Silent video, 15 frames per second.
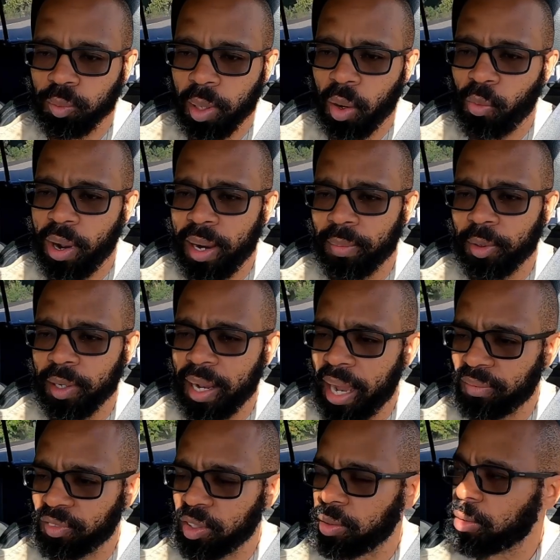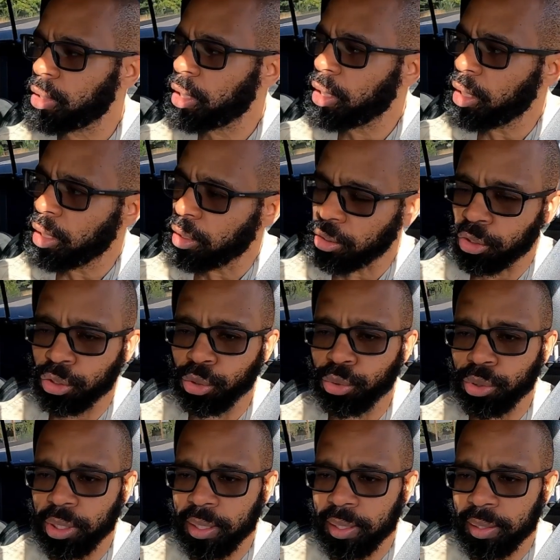my way, I'm going to have to
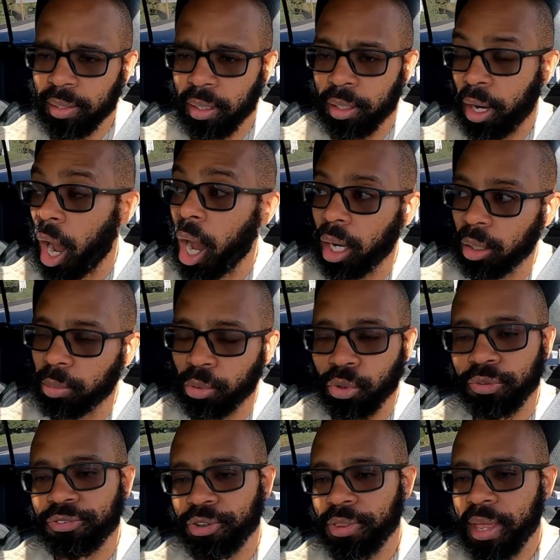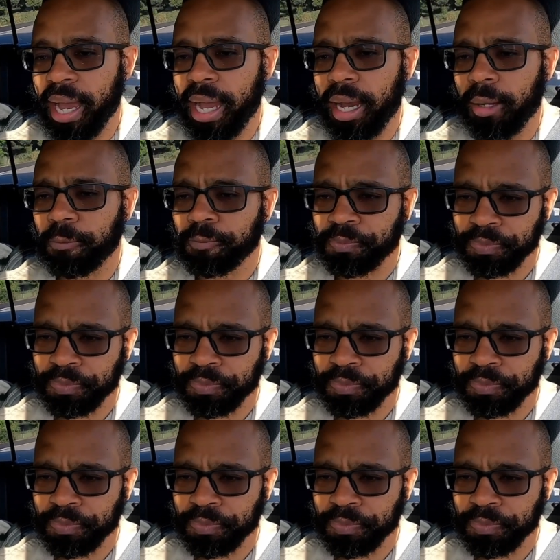do an audible for that.